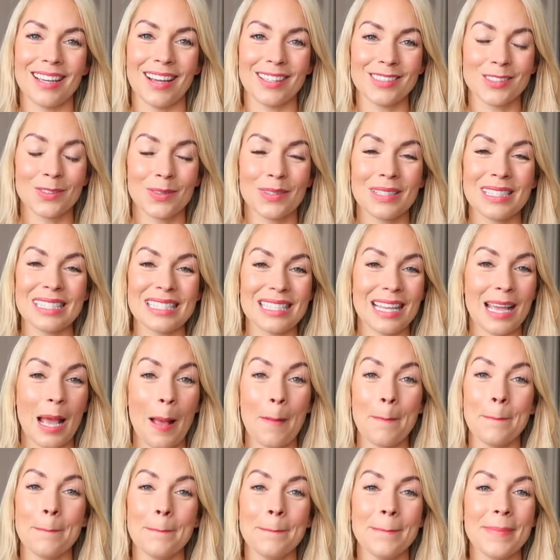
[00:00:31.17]
I just want to say
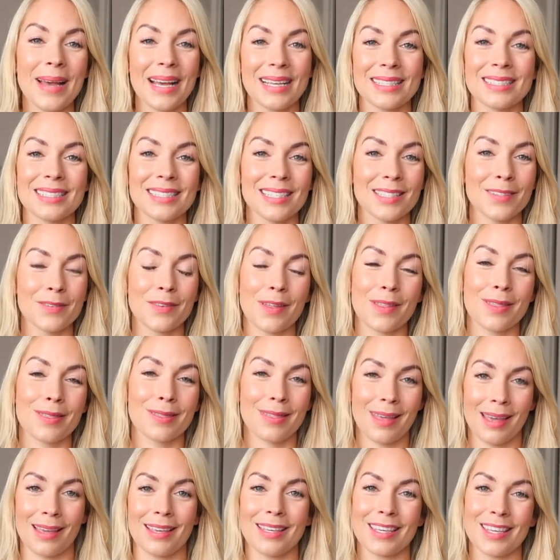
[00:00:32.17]
a massive
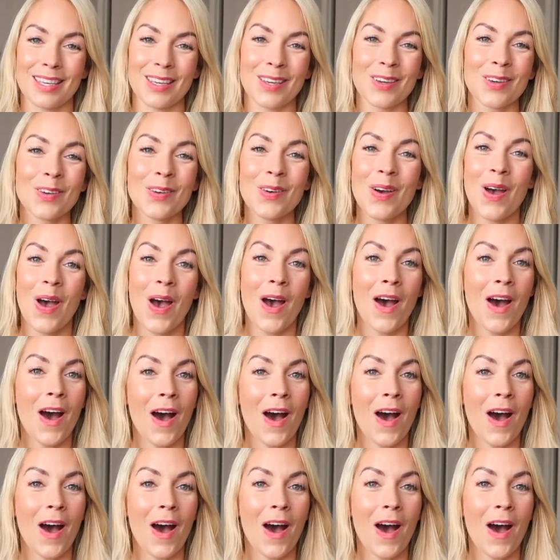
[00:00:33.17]
thank you.